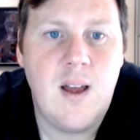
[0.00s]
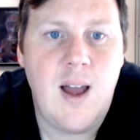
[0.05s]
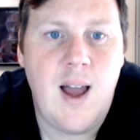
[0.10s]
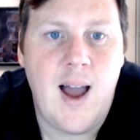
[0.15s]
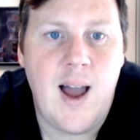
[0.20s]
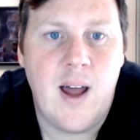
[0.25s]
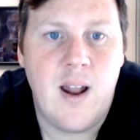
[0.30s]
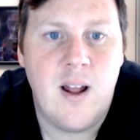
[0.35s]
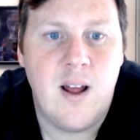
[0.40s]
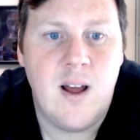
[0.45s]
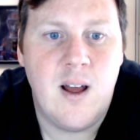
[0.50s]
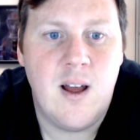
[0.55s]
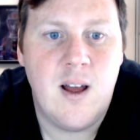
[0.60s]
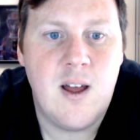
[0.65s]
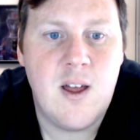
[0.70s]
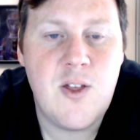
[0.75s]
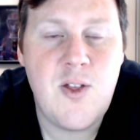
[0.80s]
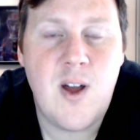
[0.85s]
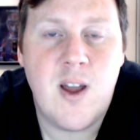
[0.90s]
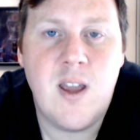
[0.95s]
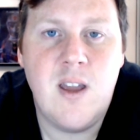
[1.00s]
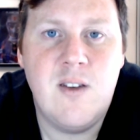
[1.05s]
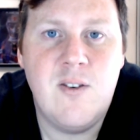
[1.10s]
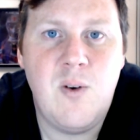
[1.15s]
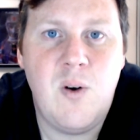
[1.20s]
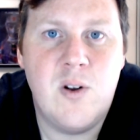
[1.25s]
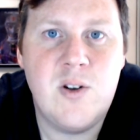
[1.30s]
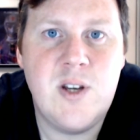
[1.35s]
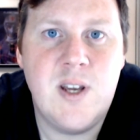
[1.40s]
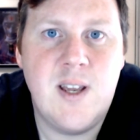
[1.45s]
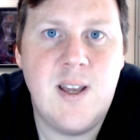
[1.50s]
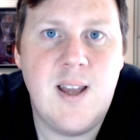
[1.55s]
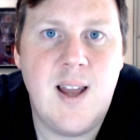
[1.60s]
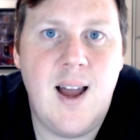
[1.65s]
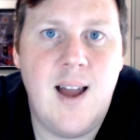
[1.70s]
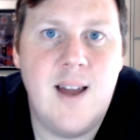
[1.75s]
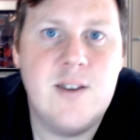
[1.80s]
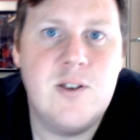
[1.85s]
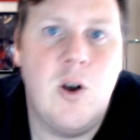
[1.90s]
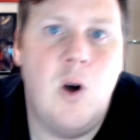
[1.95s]
And thank you for watching,
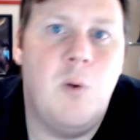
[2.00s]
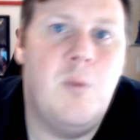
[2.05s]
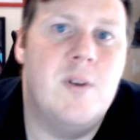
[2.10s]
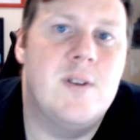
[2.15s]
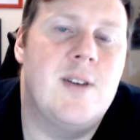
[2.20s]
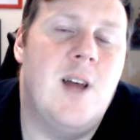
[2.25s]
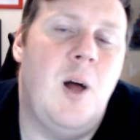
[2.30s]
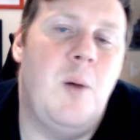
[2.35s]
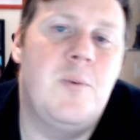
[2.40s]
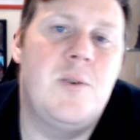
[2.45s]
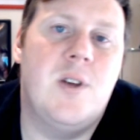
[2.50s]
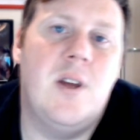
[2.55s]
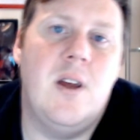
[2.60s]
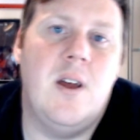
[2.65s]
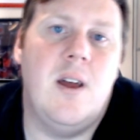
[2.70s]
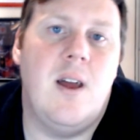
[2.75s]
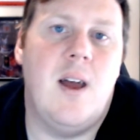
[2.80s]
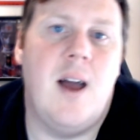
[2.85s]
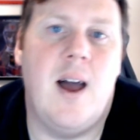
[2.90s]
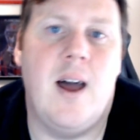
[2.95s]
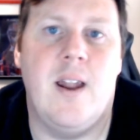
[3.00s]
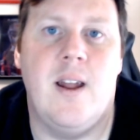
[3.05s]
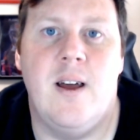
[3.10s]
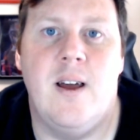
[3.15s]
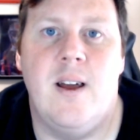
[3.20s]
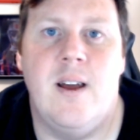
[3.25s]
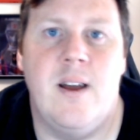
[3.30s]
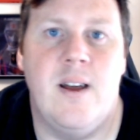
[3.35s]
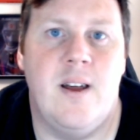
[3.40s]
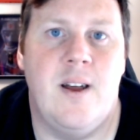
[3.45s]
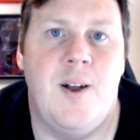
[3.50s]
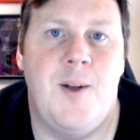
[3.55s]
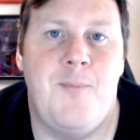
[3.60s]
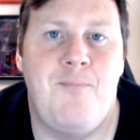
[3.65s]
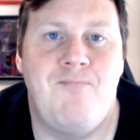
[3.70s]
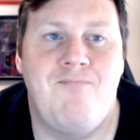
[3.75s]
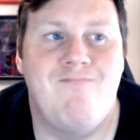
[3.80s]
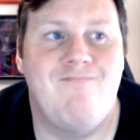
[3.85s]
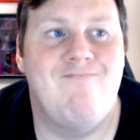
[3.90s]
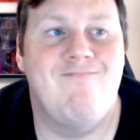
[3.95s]
guys. Hope this helped you, and
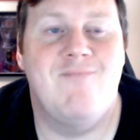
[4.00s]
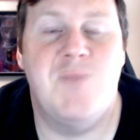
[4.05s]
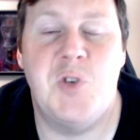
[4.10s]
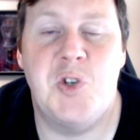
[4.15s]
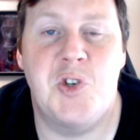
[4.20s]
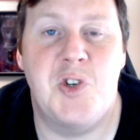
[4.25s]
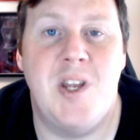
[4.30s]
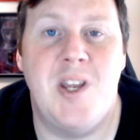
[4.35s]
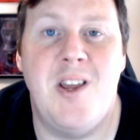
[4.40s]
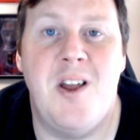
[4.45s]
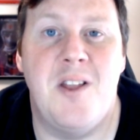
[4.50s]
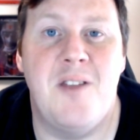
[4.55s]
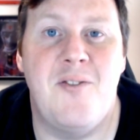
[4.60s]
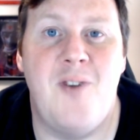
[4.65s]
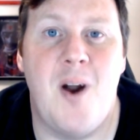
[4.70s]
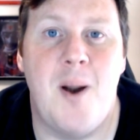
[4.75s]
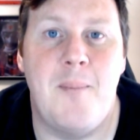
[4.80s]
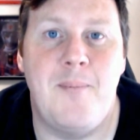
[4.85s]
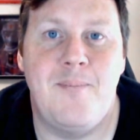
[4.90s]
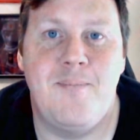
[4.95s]
see you on the forum.